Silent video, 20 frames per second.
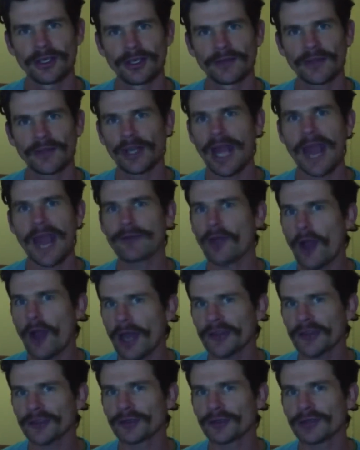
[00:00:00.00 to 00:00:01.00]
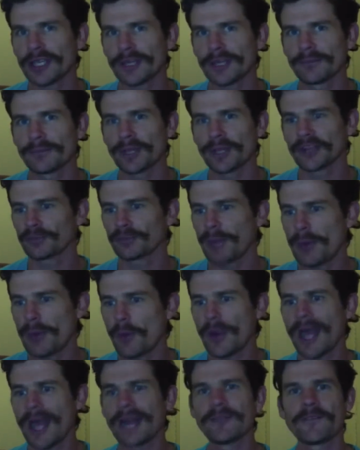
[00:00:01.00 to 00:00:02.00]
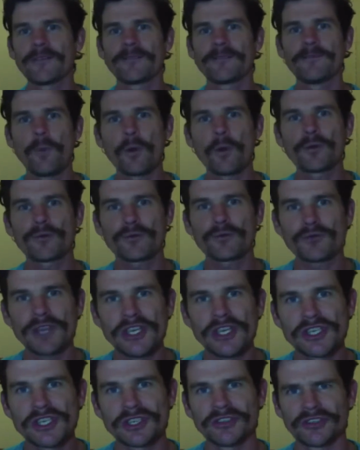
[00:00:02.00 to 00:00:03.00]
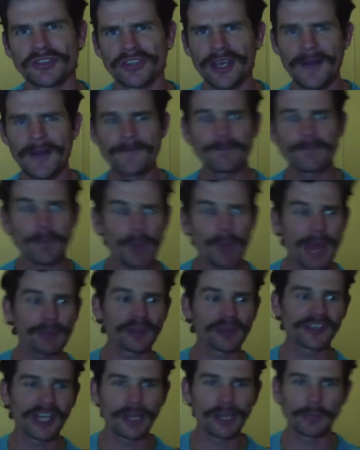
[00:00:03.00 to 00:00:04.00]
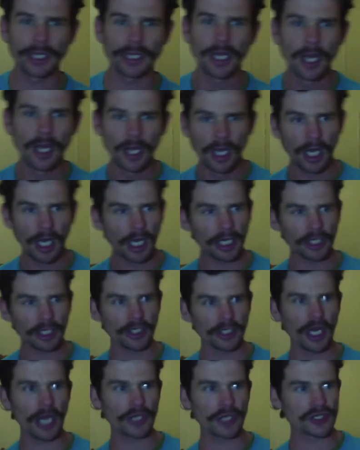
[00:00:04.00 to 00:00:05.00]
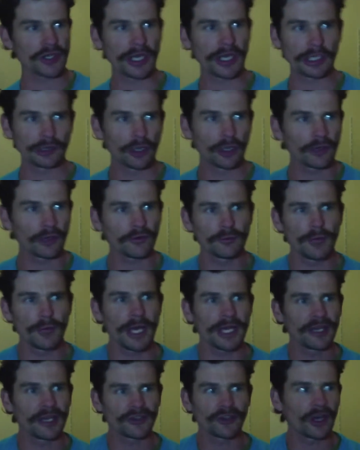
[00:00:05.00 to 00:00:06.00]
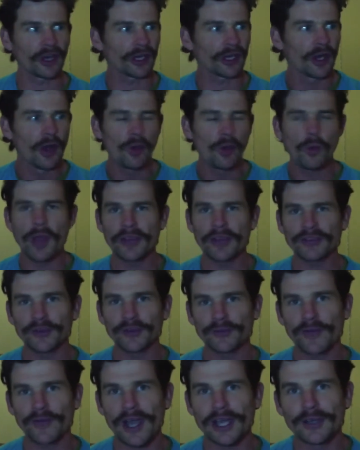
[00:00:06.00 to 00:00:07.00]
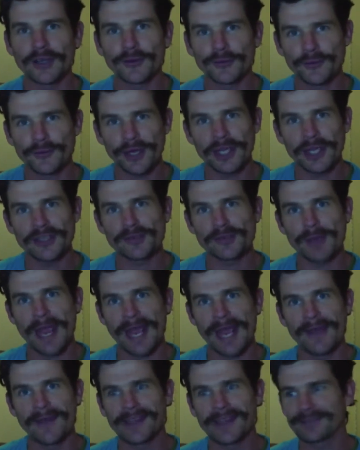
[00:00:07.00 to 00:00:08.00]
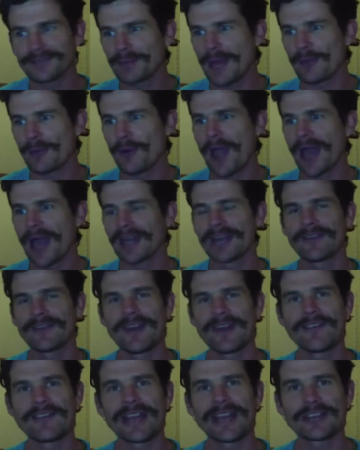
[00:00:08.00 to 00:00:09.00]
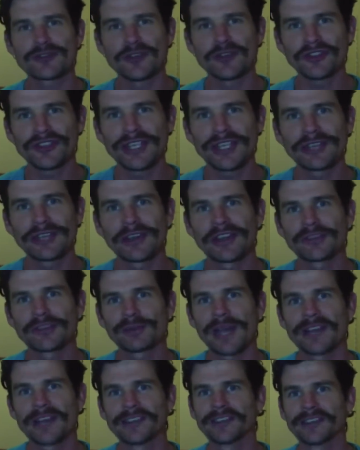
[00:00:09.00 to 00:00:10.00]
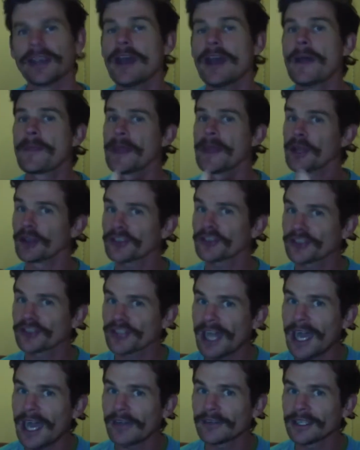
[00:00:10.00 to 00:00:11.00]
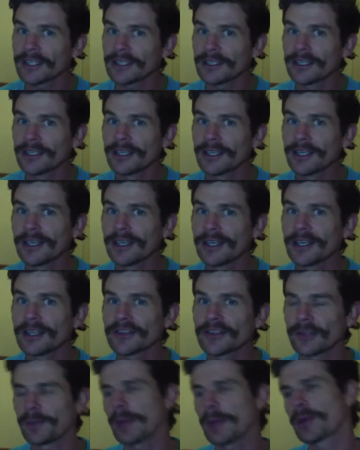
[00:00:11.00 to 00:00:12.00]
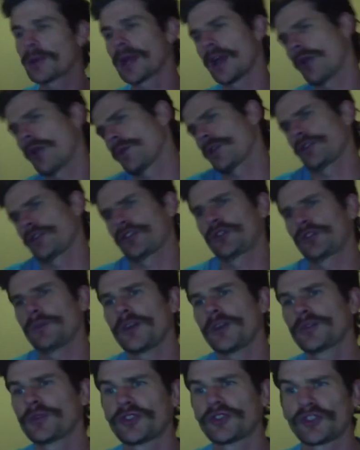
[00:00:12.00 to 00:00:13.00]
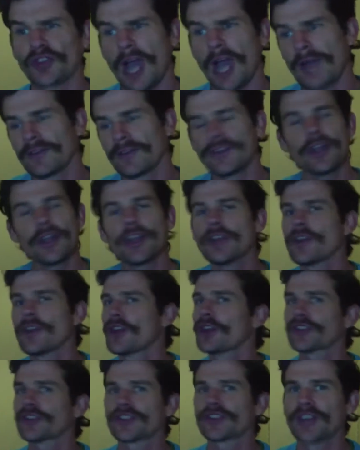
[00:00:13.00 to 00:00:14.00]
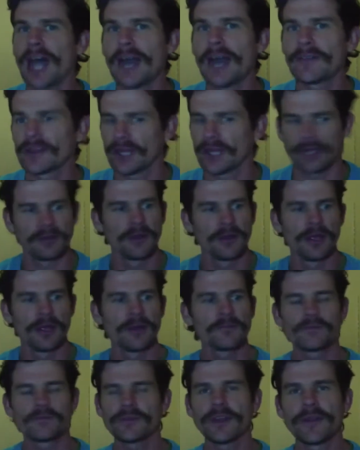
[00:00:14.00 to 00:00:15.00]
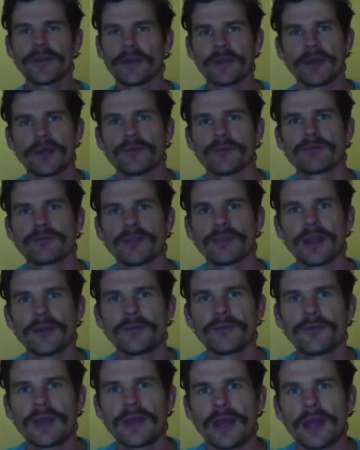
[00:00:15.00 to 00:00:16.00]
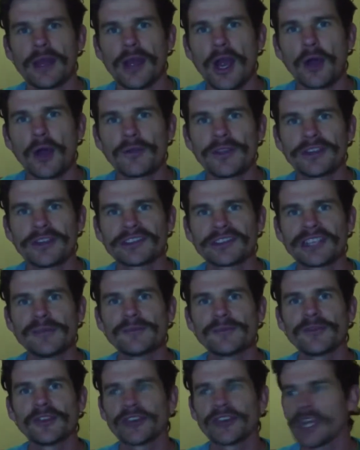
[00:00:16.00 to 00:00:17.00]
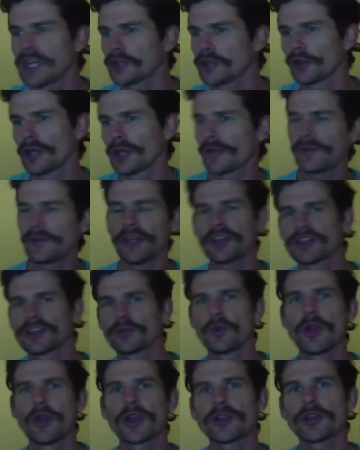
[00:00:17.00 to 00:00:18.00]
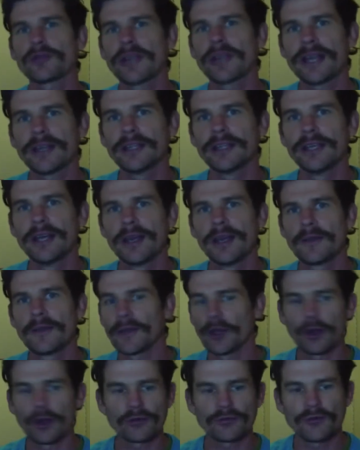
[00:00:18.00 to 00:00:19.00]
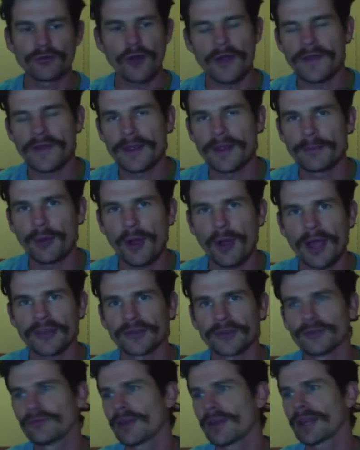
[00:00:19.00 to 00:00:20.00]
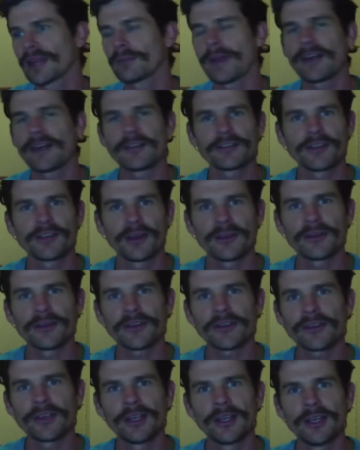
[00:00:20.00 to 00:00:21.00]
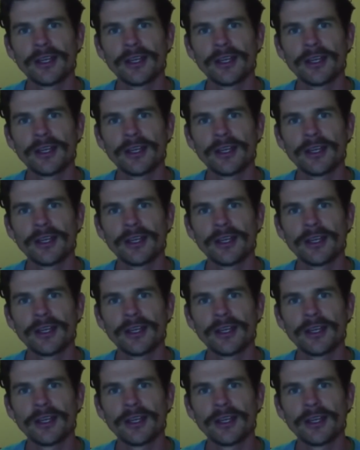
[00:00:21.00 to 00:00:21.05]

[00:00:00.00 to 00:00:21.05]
They don't have ice cream because people can't even afford fridges. The people are telling me, holy in Asia, they eat a lot of meat. And it's like, where's the fucking fridge, man? These people hardly even have electricity in a lot of these places. They're not starving. So people go, oh, they must be starving. No, they're not starving. They're a healthy, slim physique, got enough energy to work around. They're not riding their bikes and running marathons.